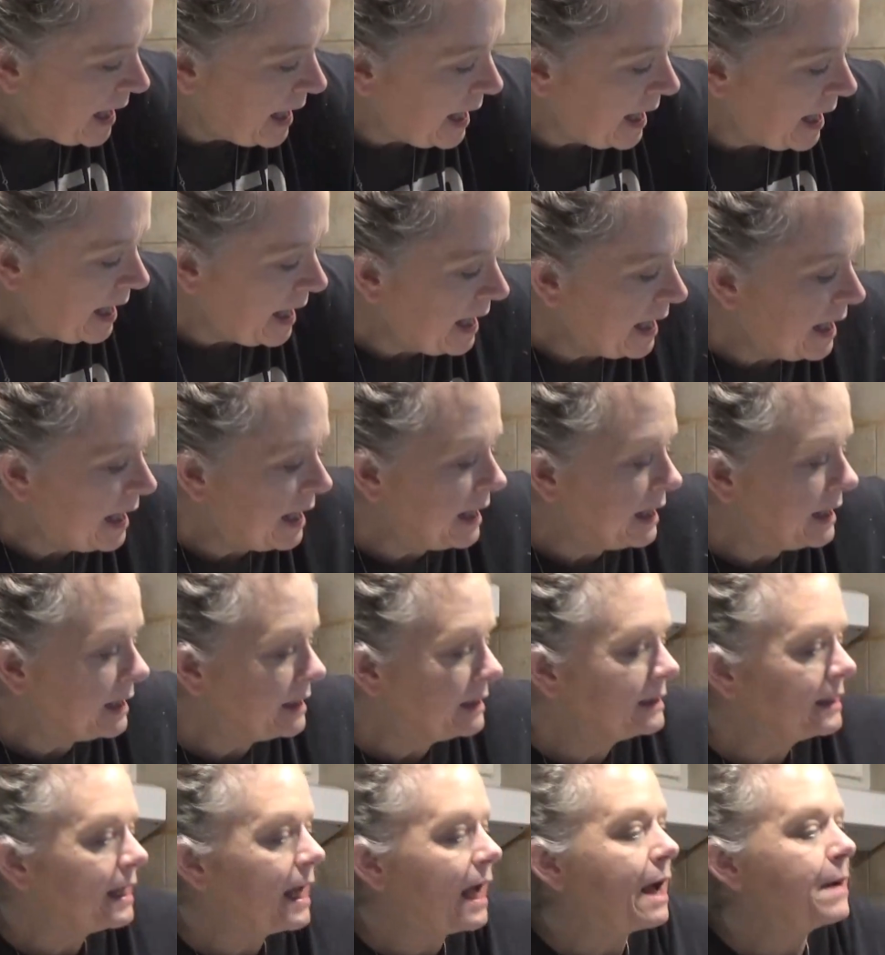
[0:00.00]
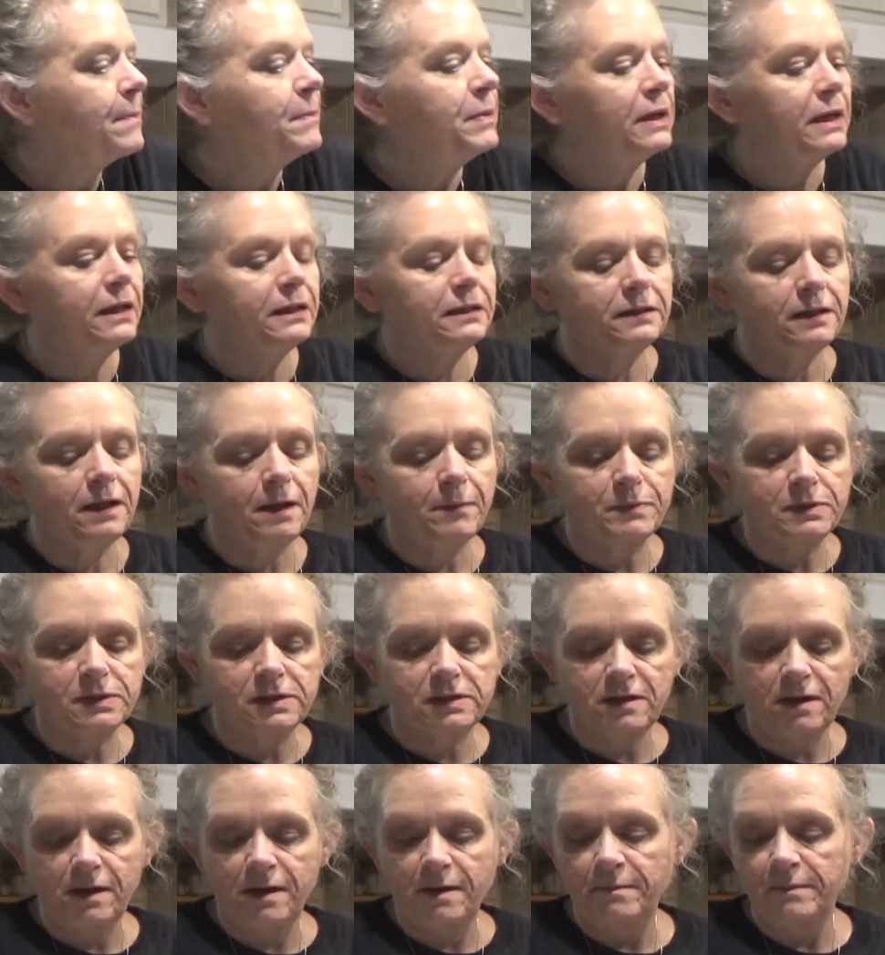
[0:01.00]
And I picked up
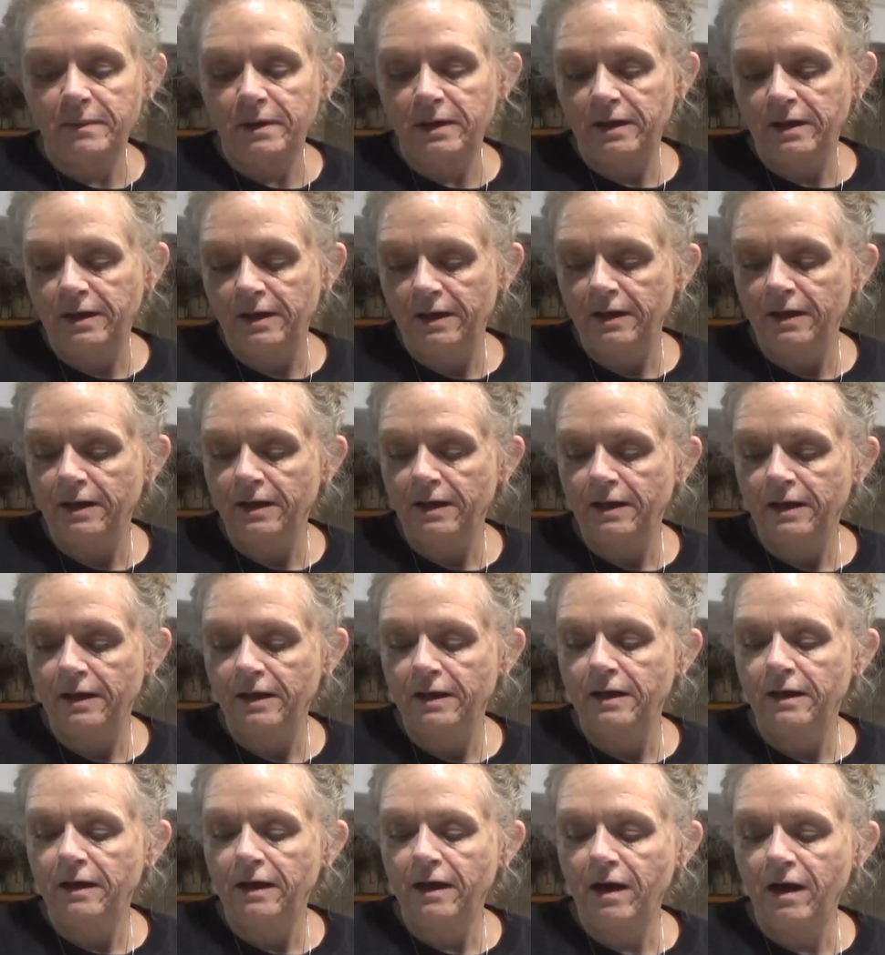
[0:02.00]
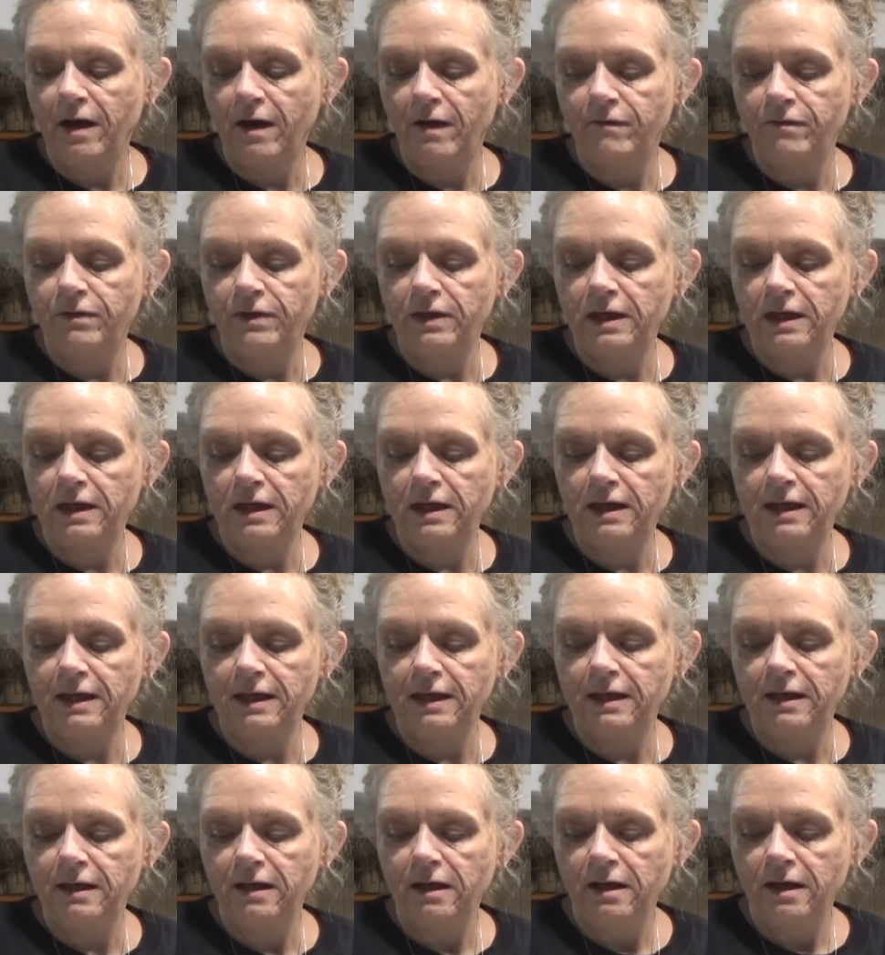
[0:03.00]
some of
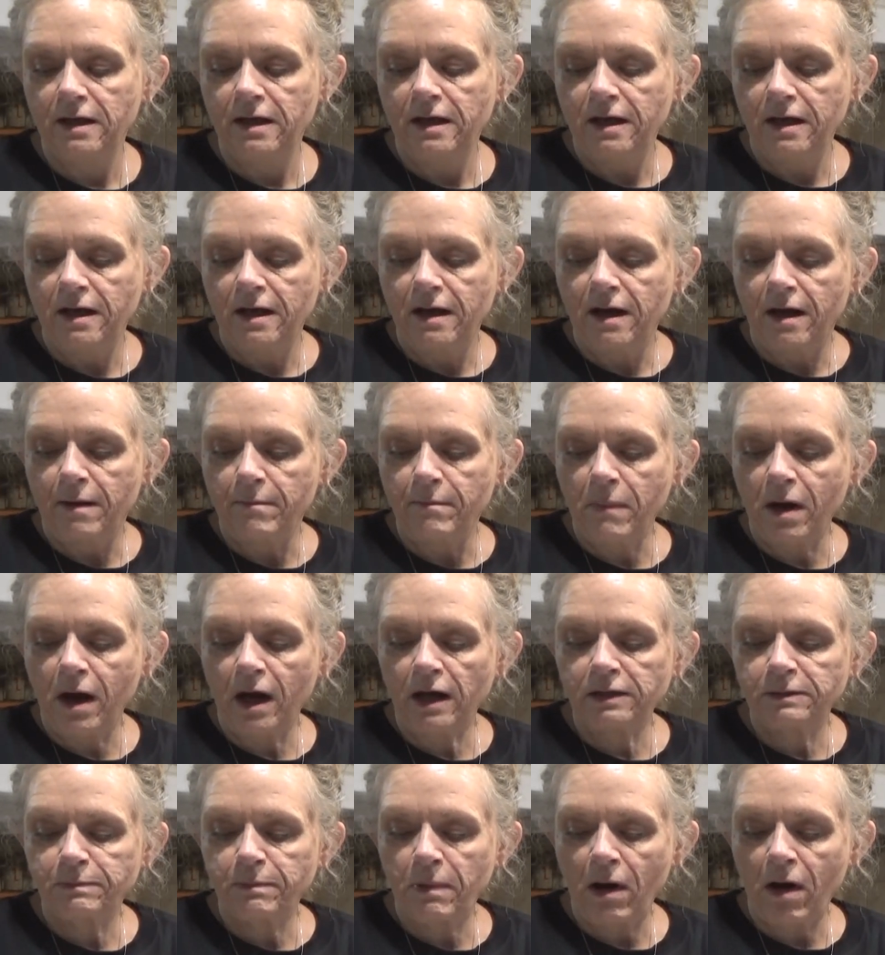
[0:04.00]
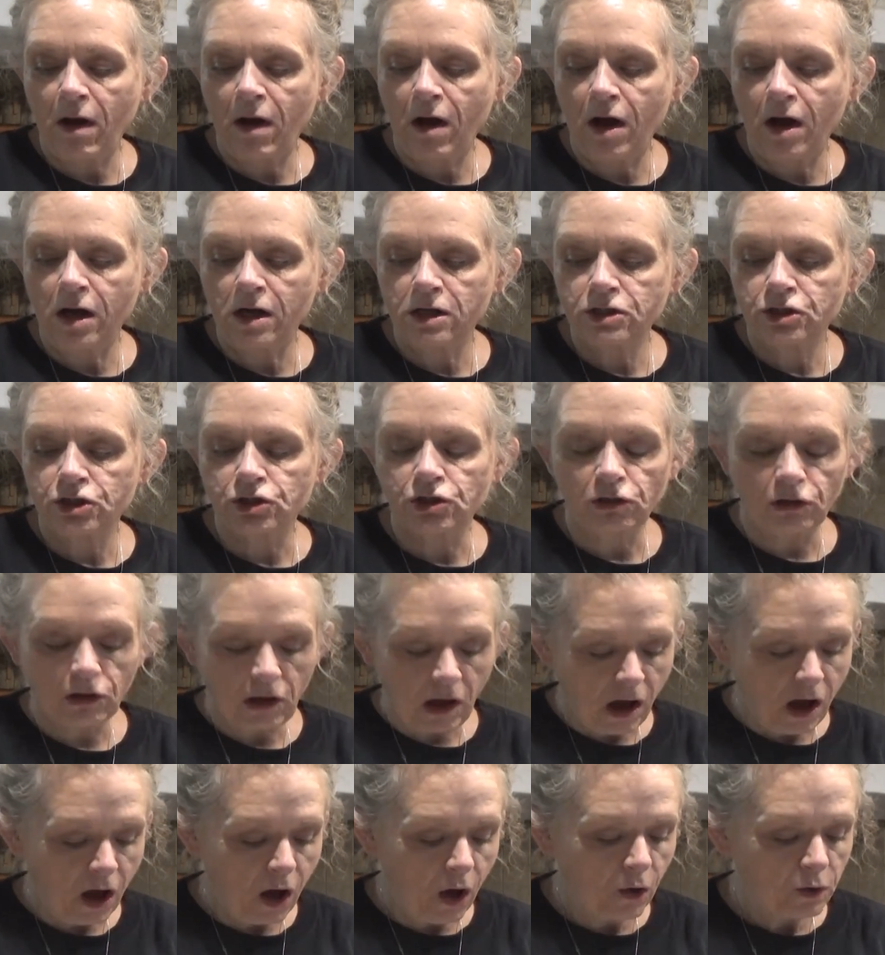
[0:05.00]
the Mod Podge
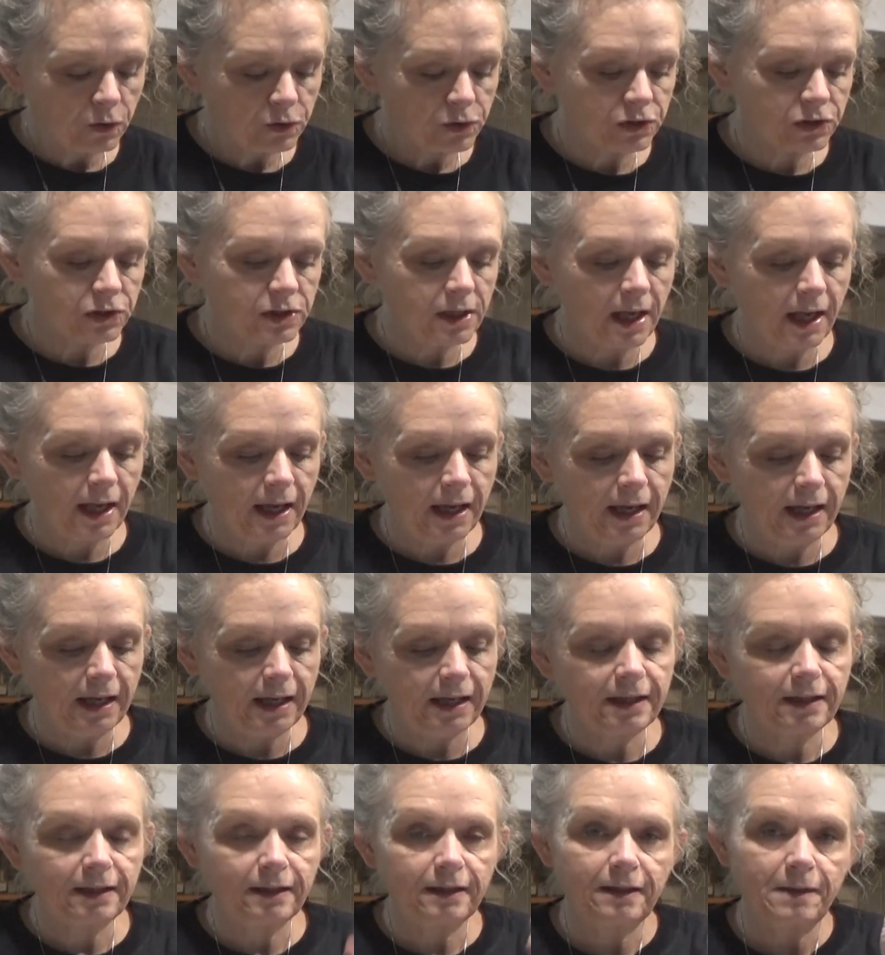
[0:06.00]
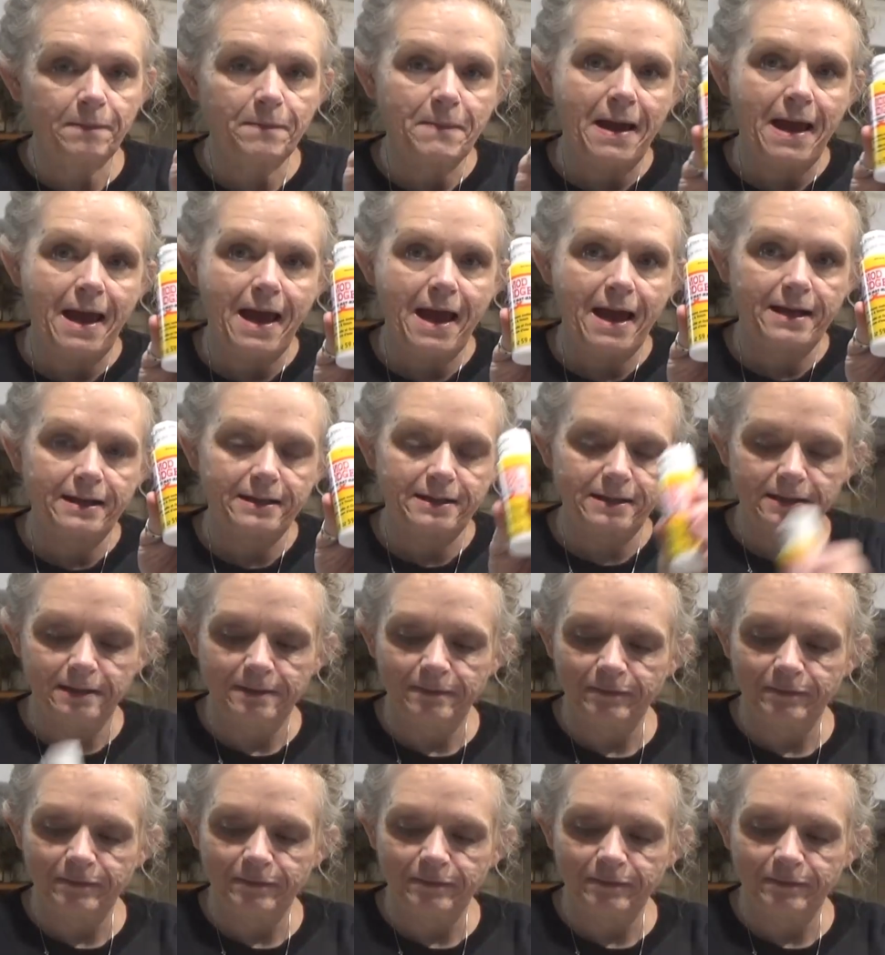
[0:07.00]
gloss and the matte.